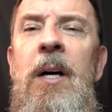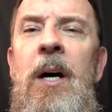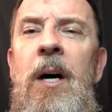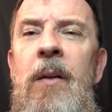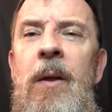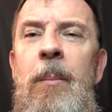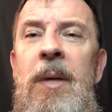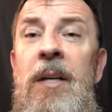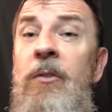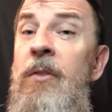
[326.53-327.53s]
uh, that
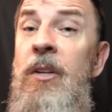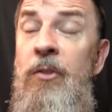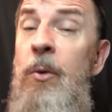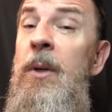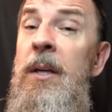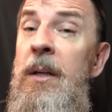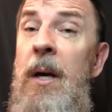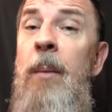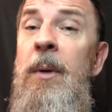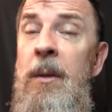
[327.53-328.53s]
means that you need to
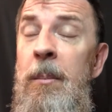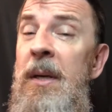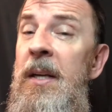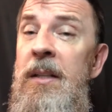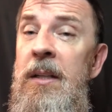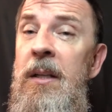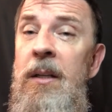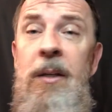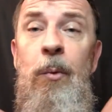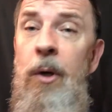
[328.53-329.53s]
come in
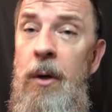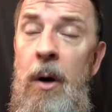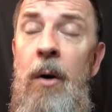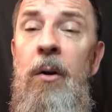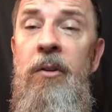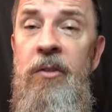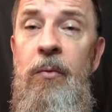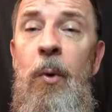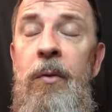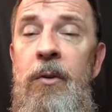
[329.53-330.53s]
immediately regardless of
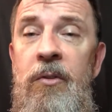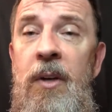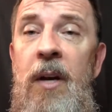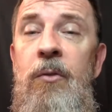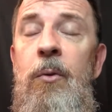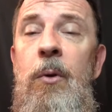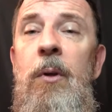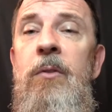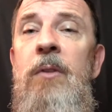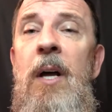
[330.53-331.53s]
what the schedule
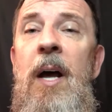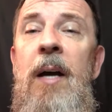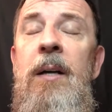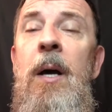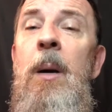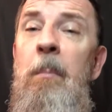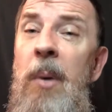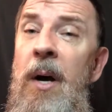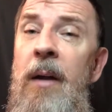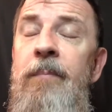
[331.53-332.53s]
looks like.
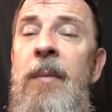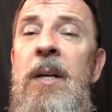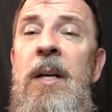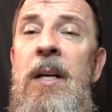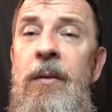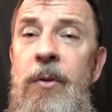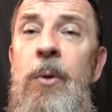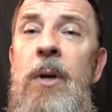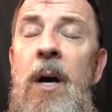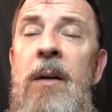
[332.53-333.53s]
But if you
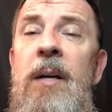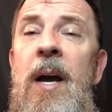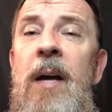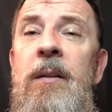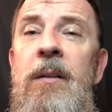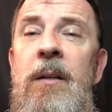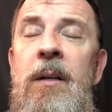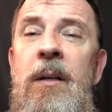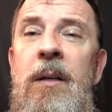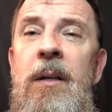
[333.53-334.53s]
contact uh,
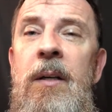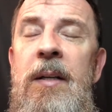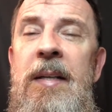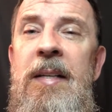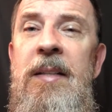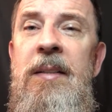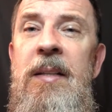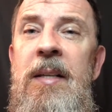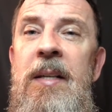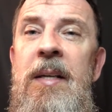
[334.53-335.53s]
uh an ENT
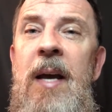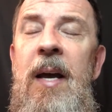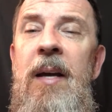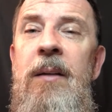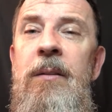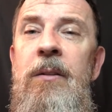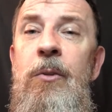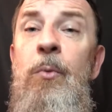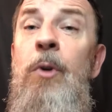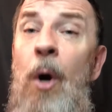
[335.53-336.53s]
and
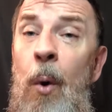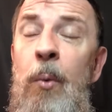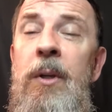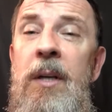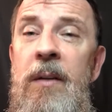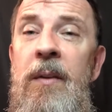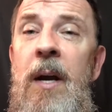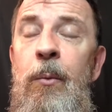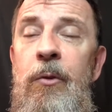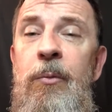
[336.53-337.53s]
you don't get
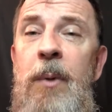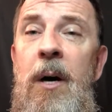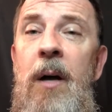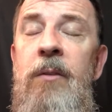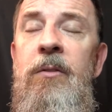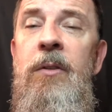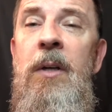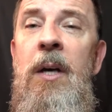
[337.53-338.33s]
that response,